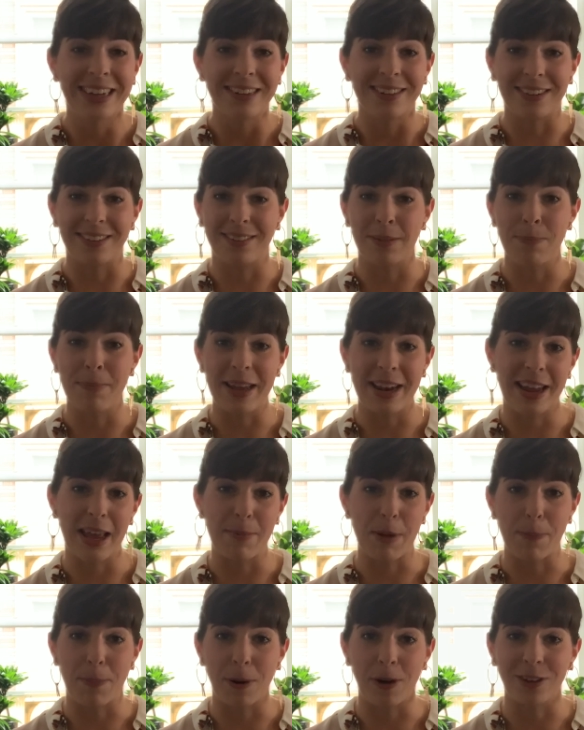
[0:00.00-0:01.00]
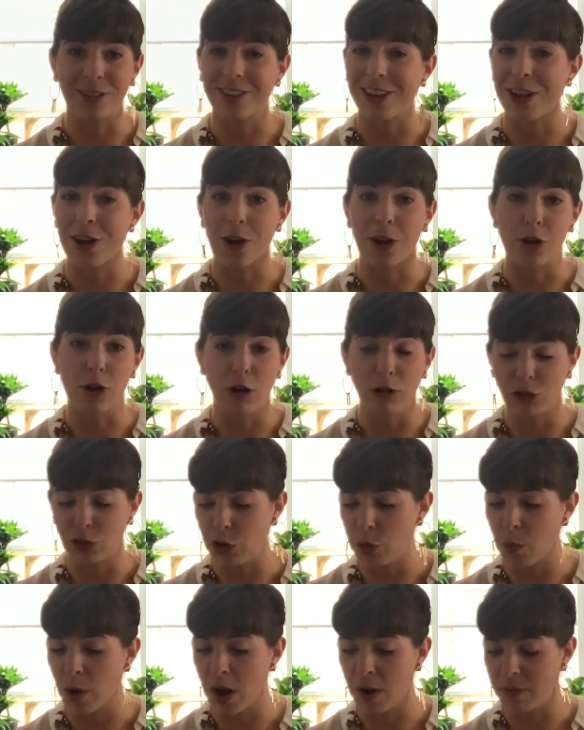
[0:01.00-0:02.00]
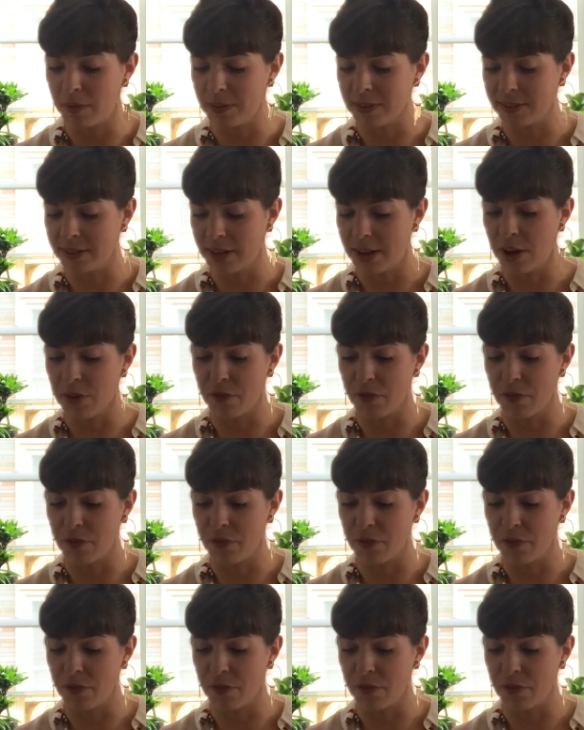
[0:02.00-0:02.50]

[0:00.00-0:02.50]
to meet him in person or go to one of his